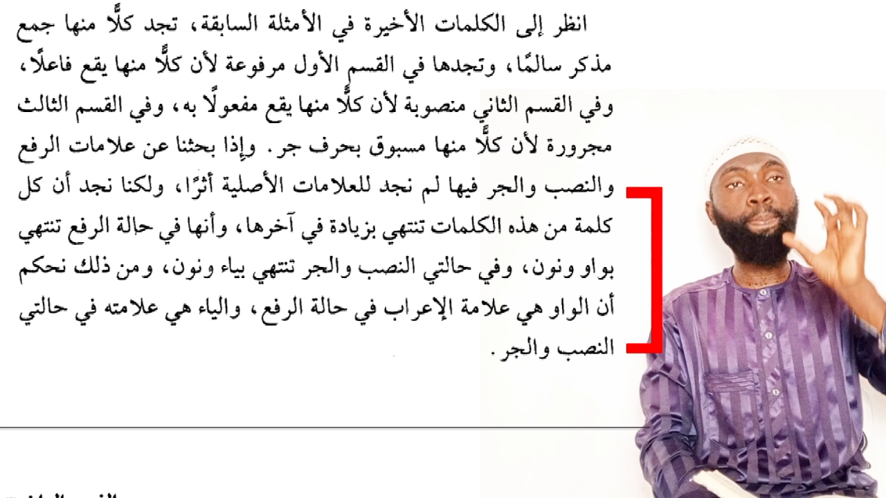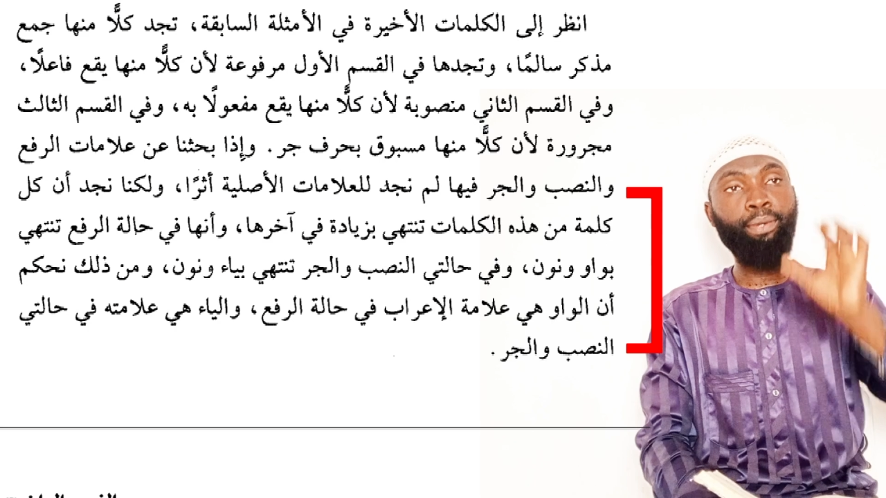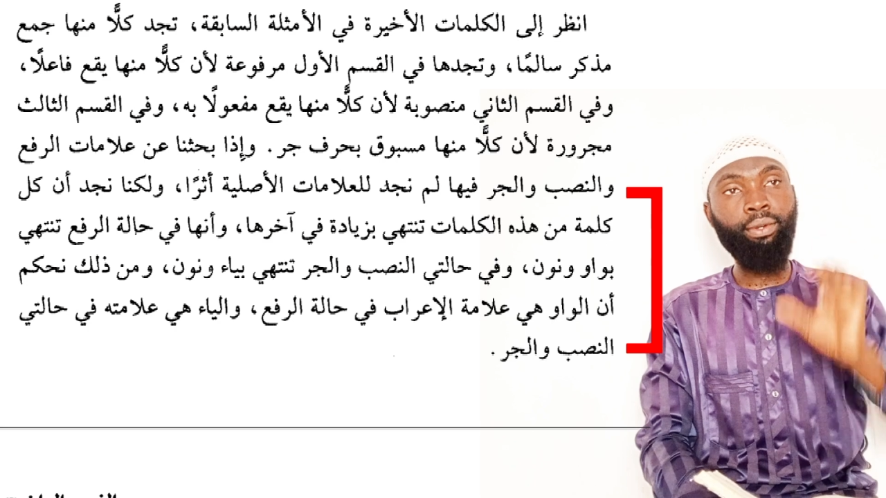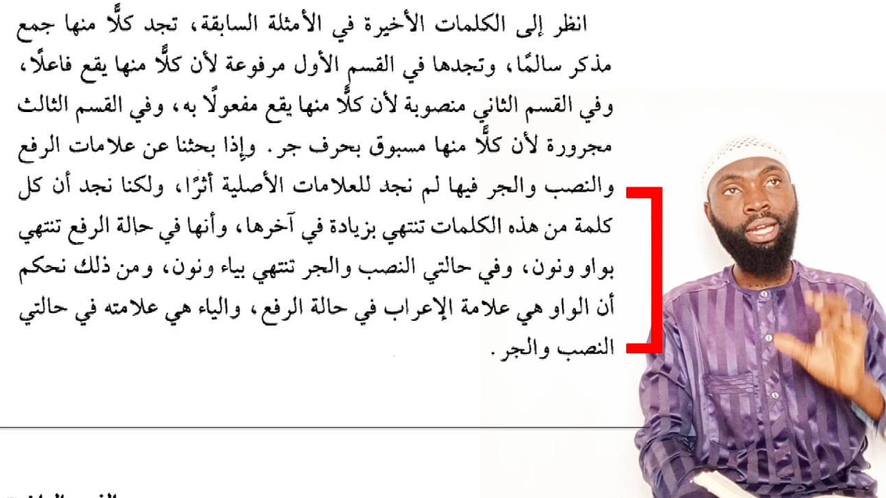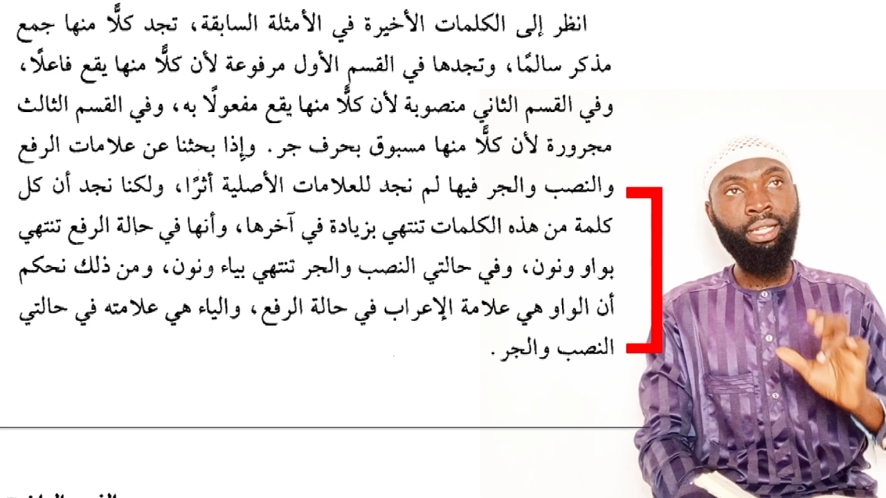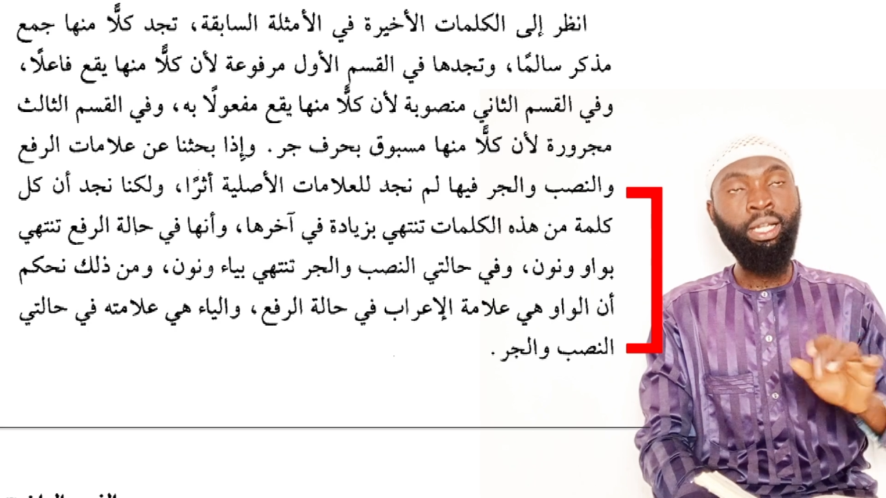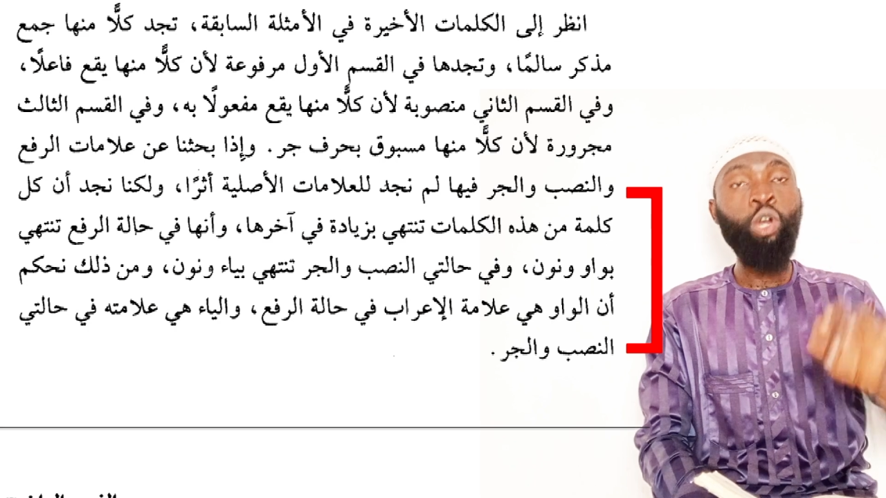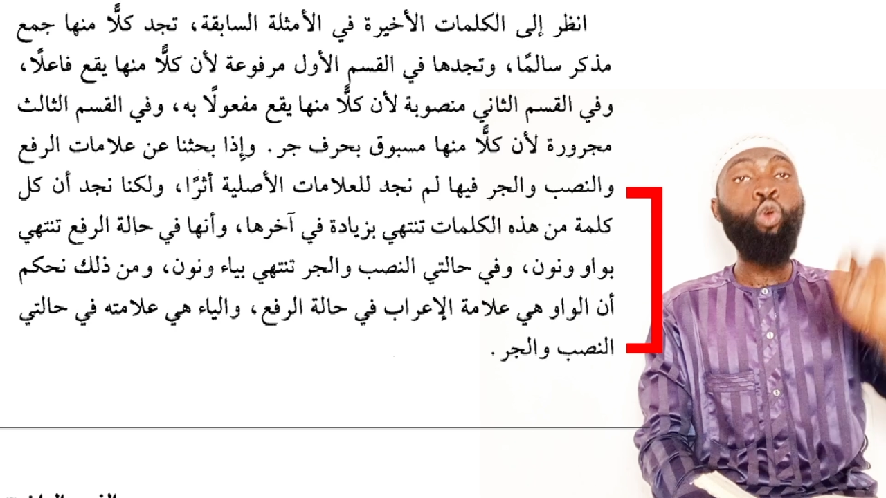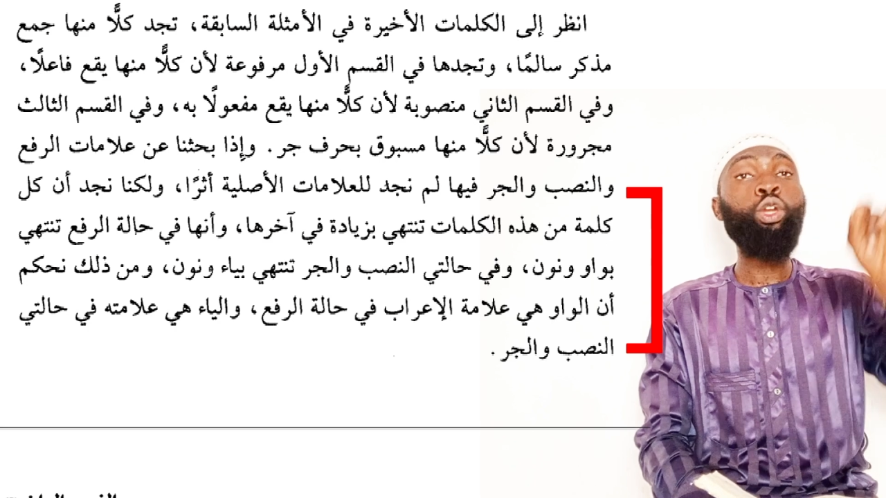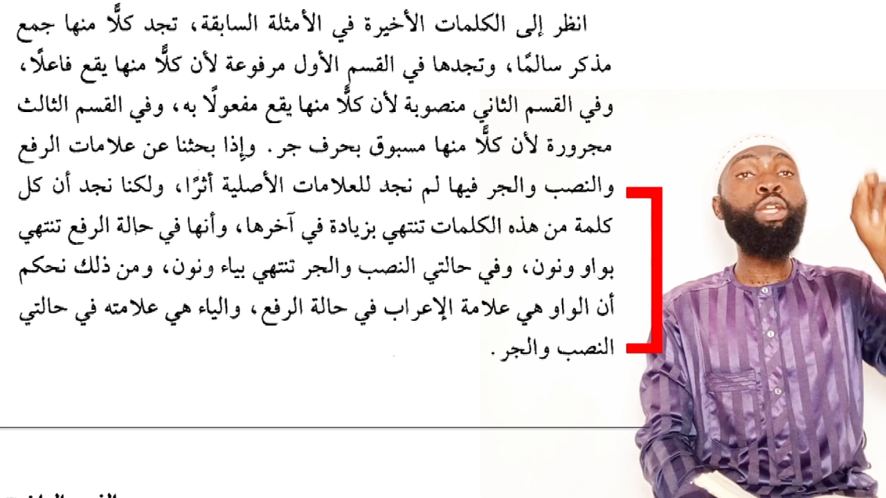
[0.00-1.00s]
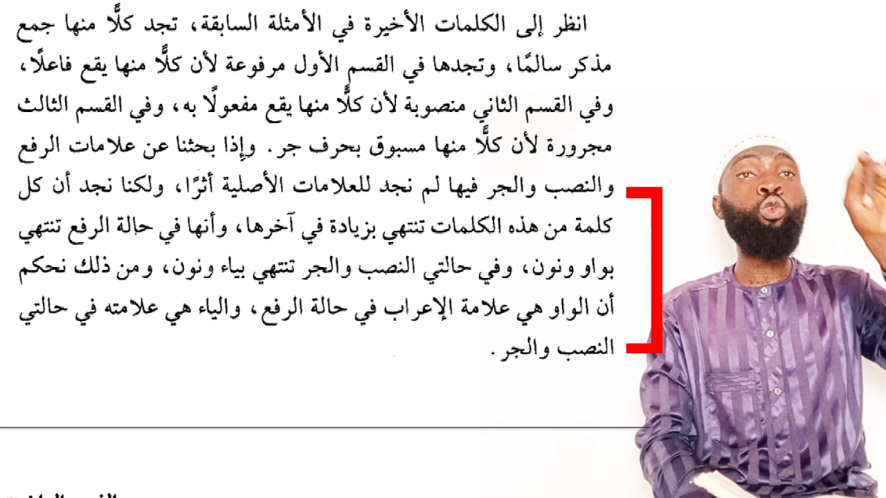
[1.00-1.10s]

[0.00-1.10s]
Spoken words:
plural, the